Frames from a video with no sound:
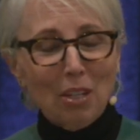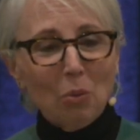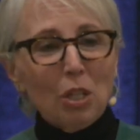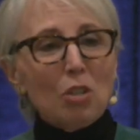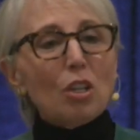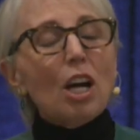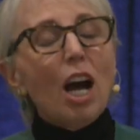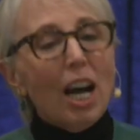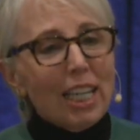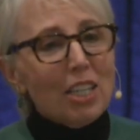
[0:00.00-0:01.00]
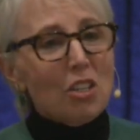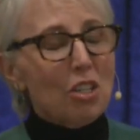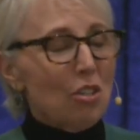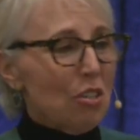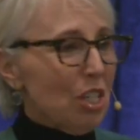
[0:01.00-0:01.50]
When you're kind to
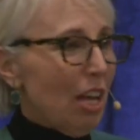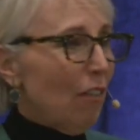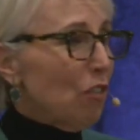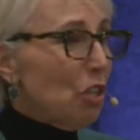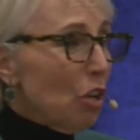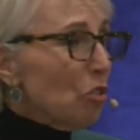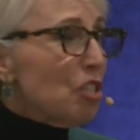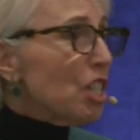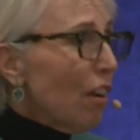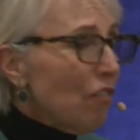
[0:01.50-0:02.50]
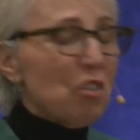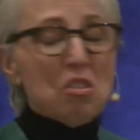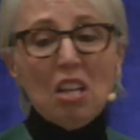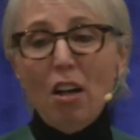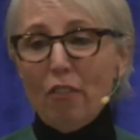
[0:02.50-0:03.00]
yourself, you don't stuff
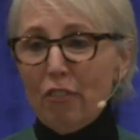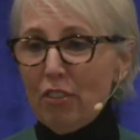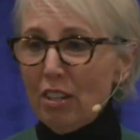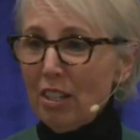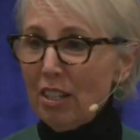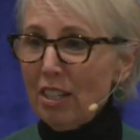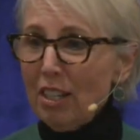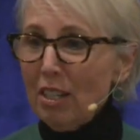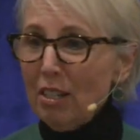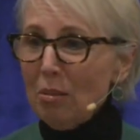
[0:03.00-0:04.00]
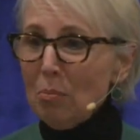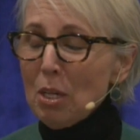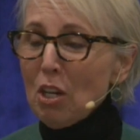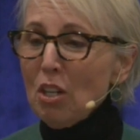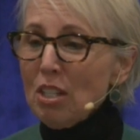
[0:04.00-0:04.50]
yourself.
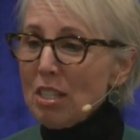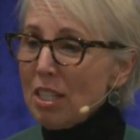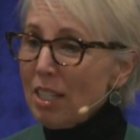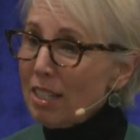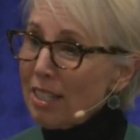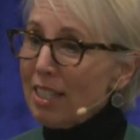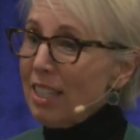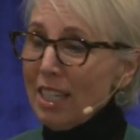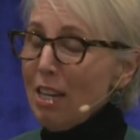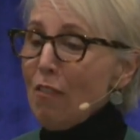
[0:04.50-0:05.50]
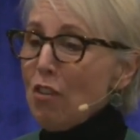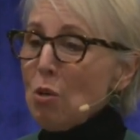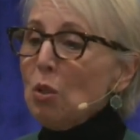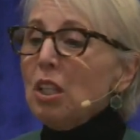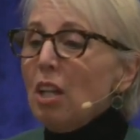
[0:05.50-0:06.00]
Because if
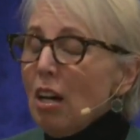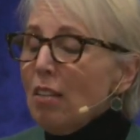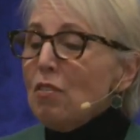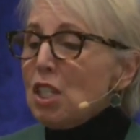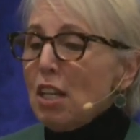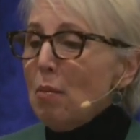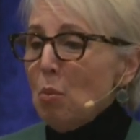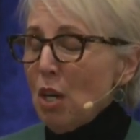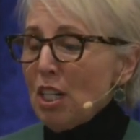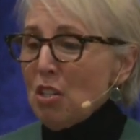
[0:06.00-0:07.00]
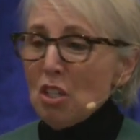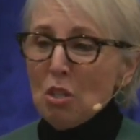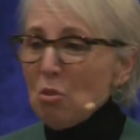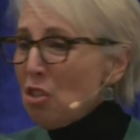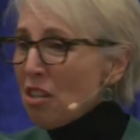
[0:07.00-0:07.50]
you love someone, do
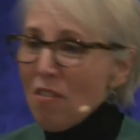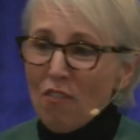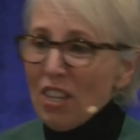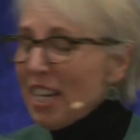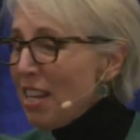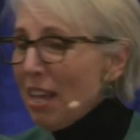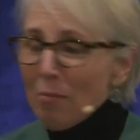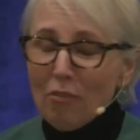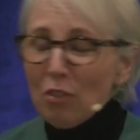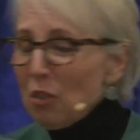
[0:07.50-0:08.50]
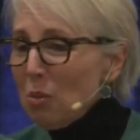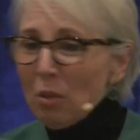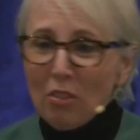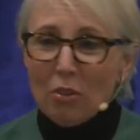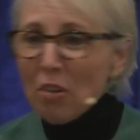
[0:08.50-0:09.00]
you just feed them food
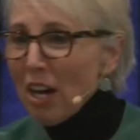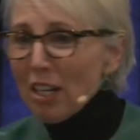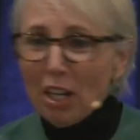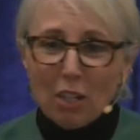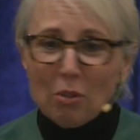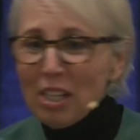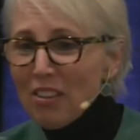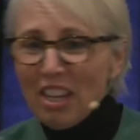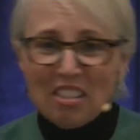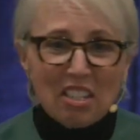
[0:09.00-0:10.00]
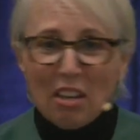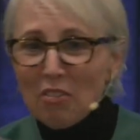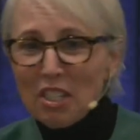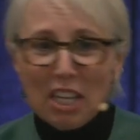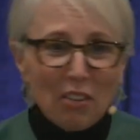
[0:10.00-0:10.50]
when they're not hungry and then stuff
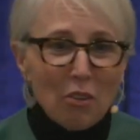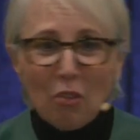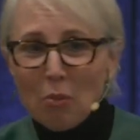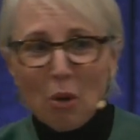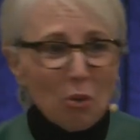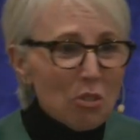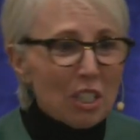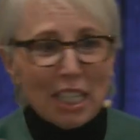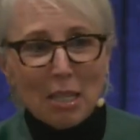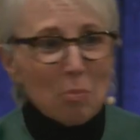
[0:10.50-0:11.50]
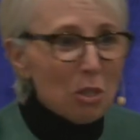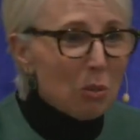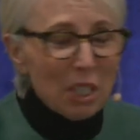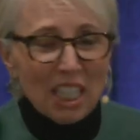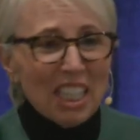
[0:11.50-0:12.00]
it down their throats and keep
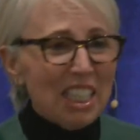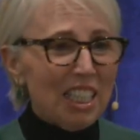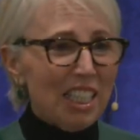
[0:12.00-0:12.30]
doing it?